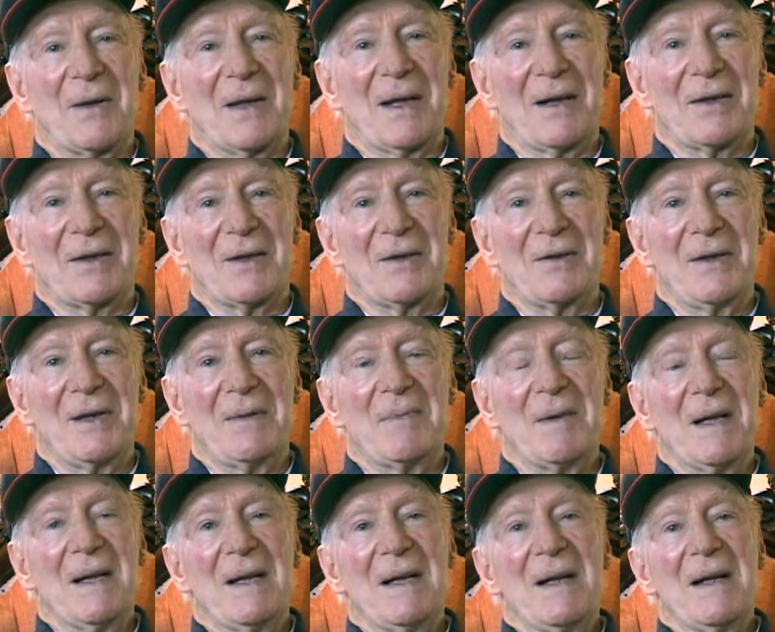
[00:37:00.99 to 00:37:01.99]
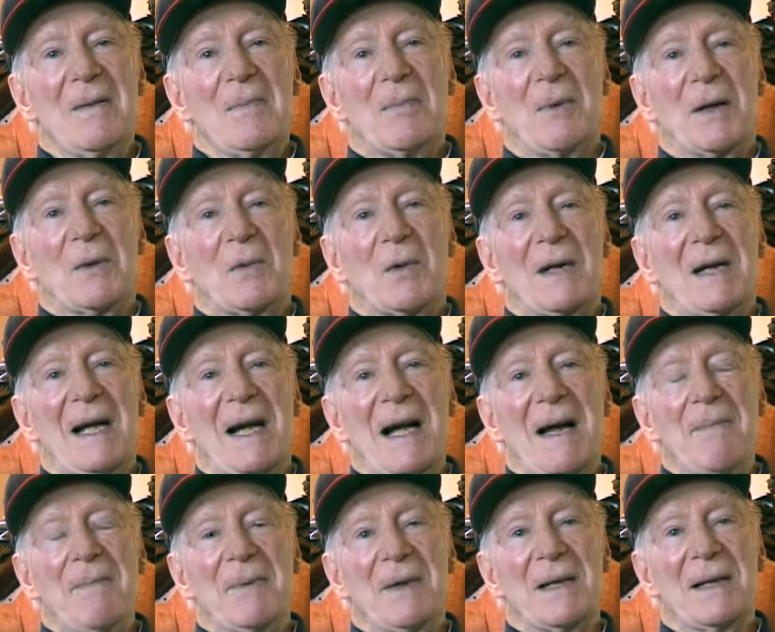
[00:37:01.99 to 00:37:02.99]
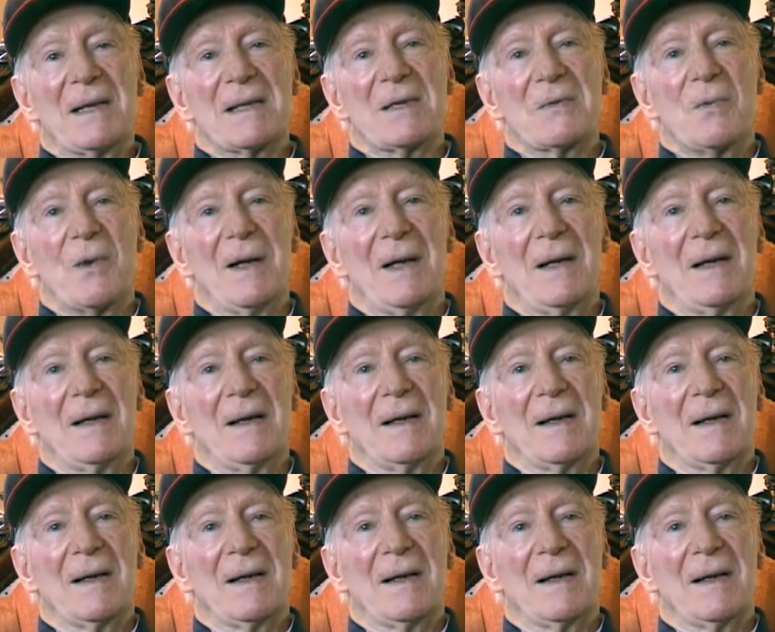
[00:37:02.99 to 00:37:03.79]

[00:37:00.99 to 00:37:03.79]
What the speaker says: there to greet him. But what happened is, when